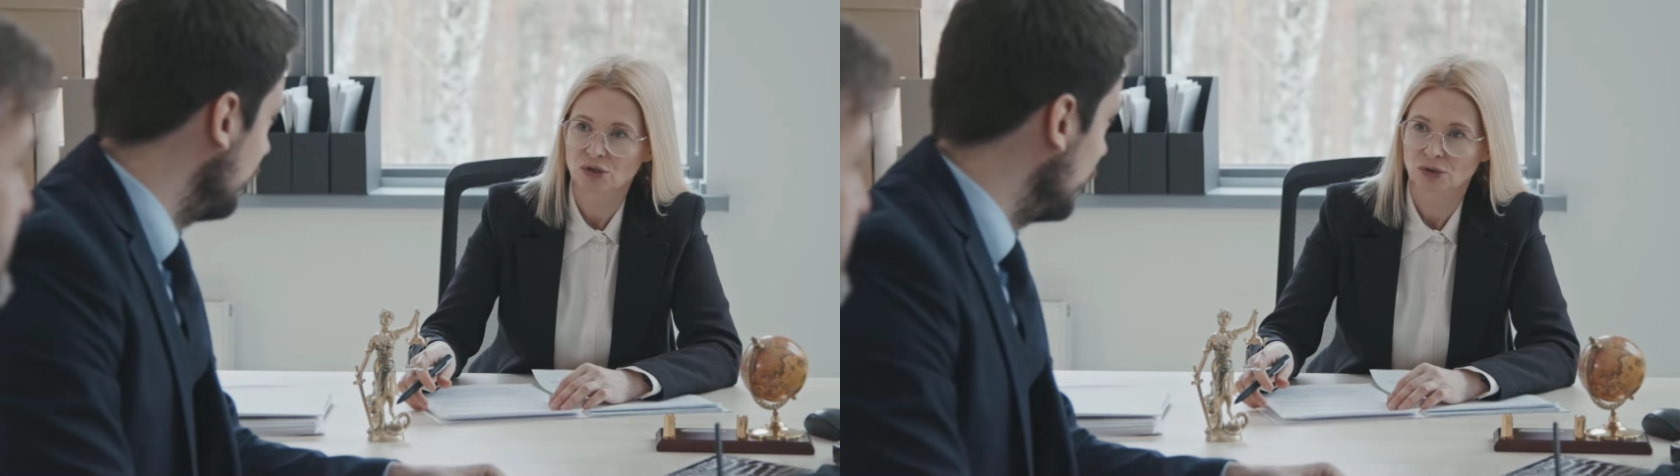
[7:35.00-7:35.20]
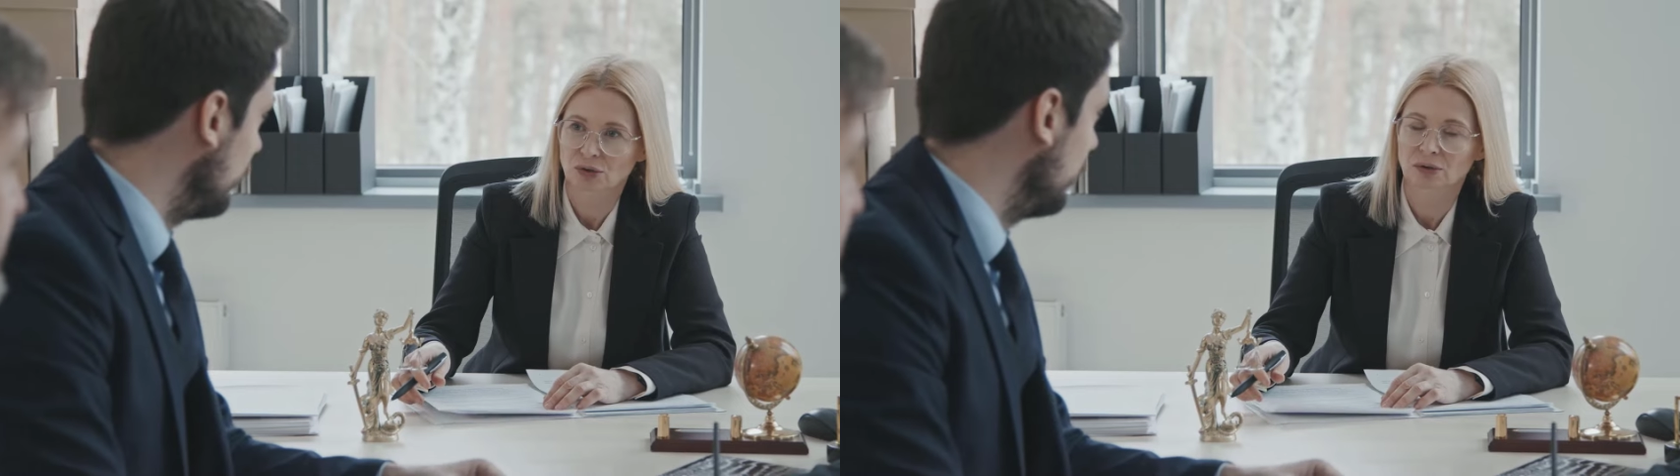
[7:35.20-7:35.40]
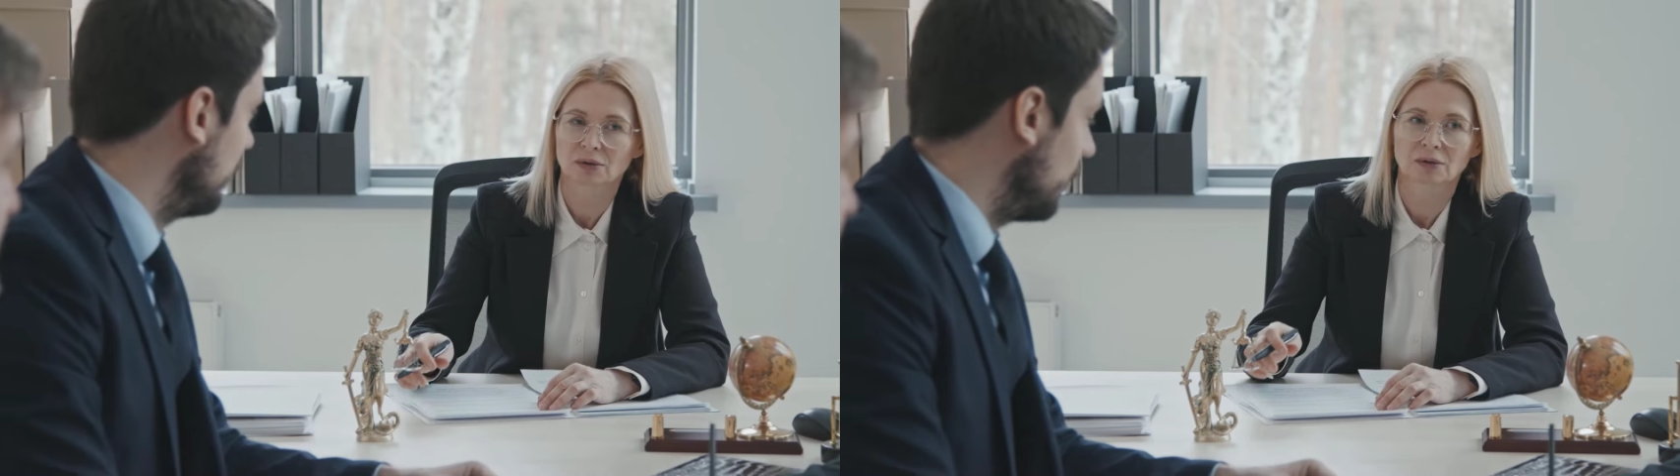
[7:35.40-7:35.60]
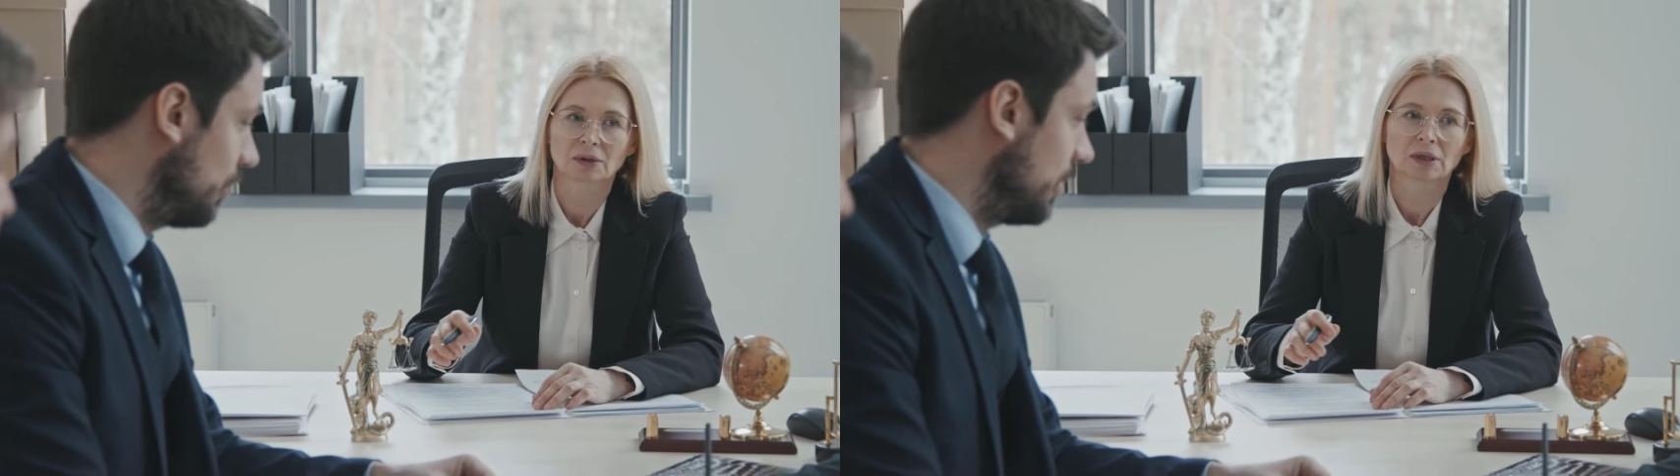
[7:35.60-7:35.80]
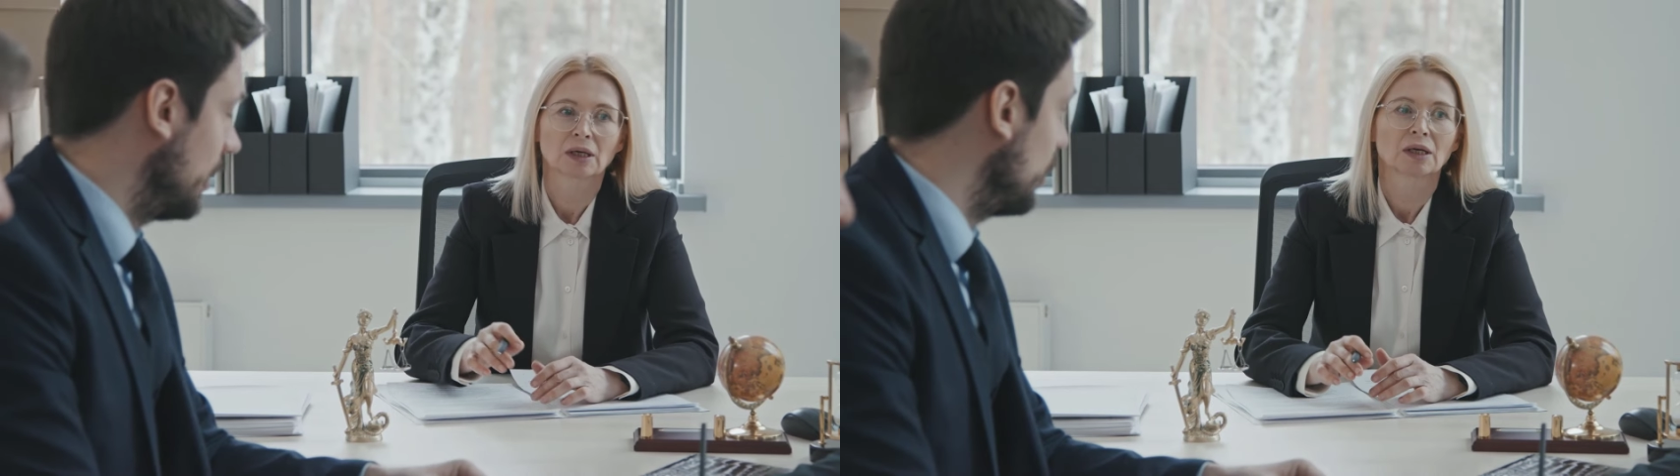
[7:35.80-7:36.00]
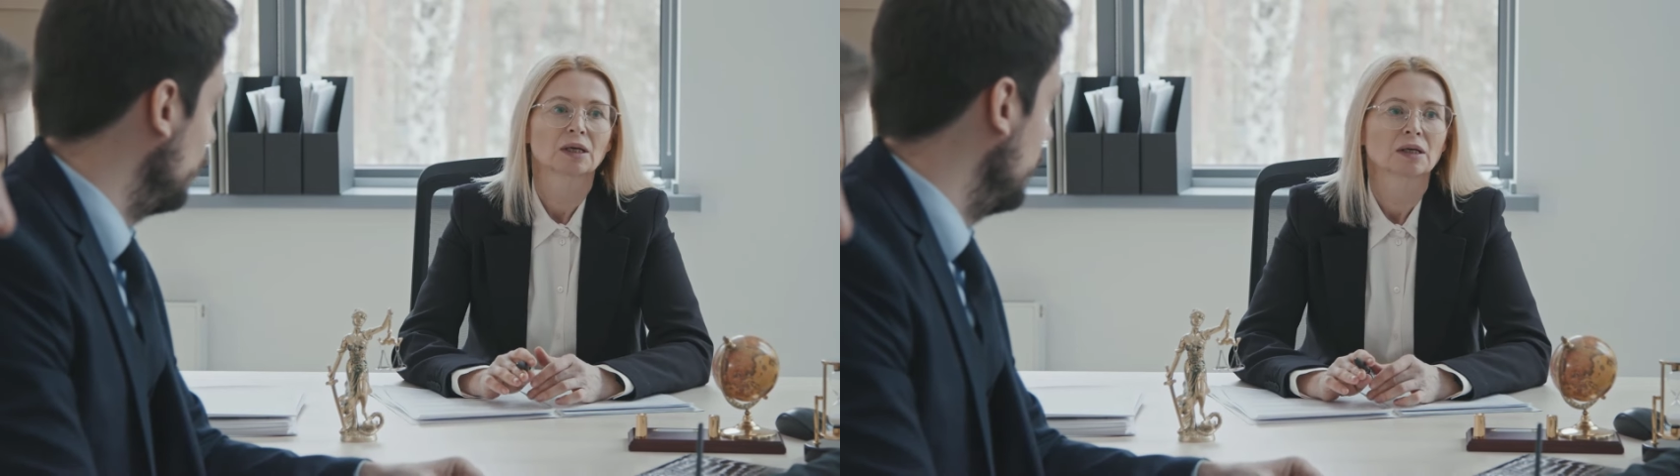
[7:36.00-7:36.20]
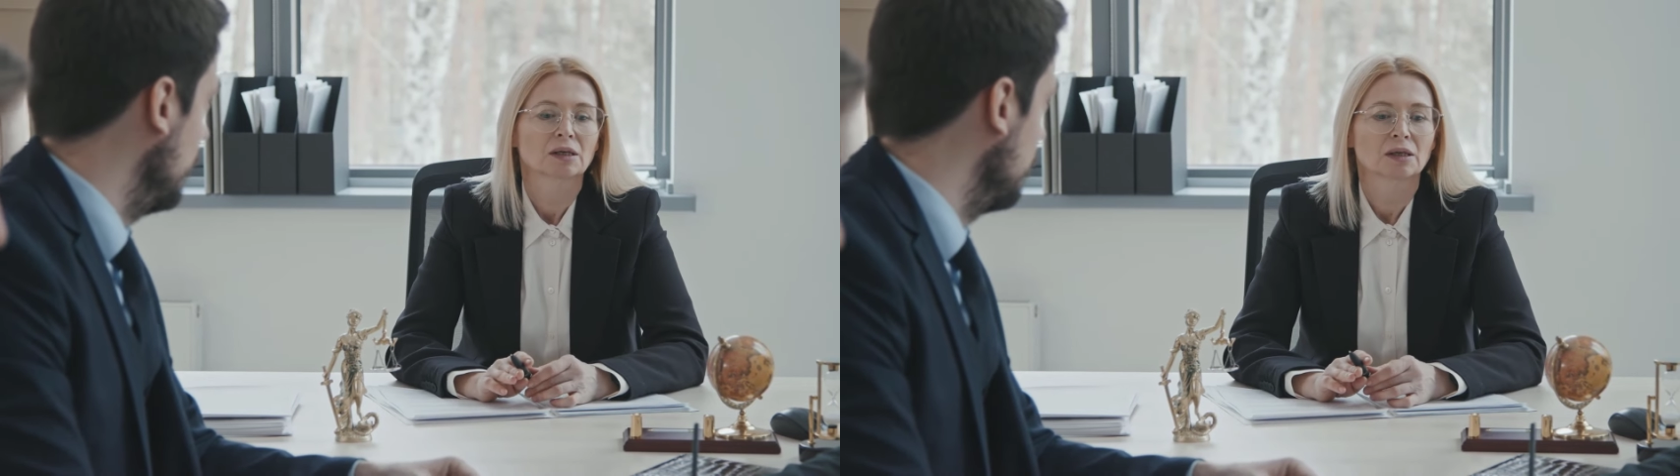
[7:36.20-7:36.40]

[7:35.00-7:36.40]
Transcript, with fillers: compiled, along with